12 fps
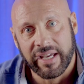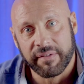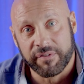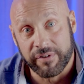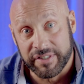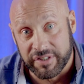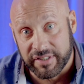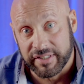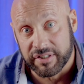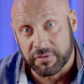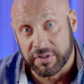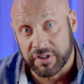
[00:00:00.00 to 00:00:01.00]
And for
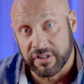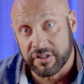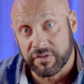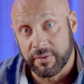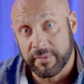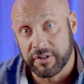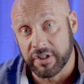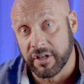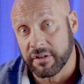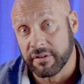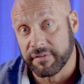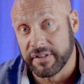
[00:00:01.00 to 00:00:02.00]
instance, research from the
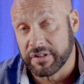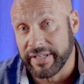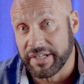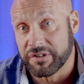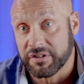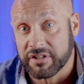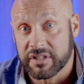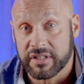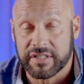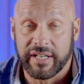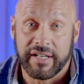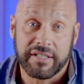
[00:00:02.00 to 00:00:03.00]
Journal of International
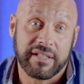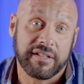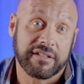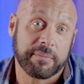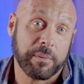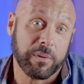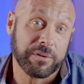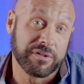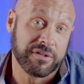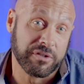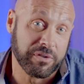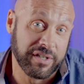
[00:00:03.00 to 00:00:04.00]
Society of
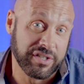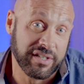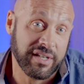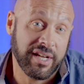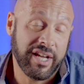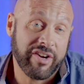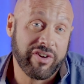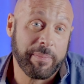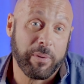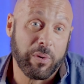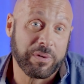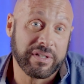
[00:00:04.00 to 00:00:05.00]
Sports Nutrition
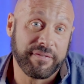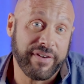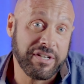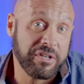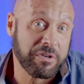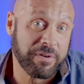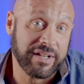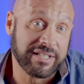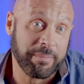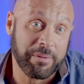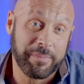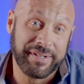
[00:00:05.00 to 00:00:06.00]
reported that fenugreek
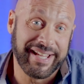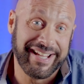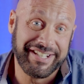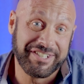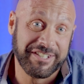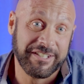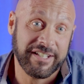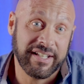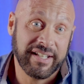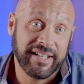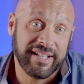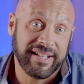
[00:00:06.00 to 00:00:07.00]
supplementation
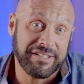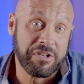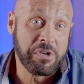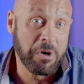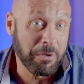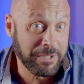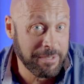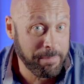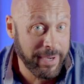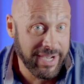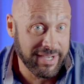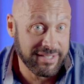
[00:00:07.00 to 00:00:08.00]
did not
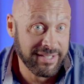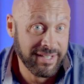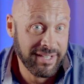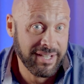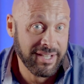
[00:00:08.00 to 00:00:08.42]
impact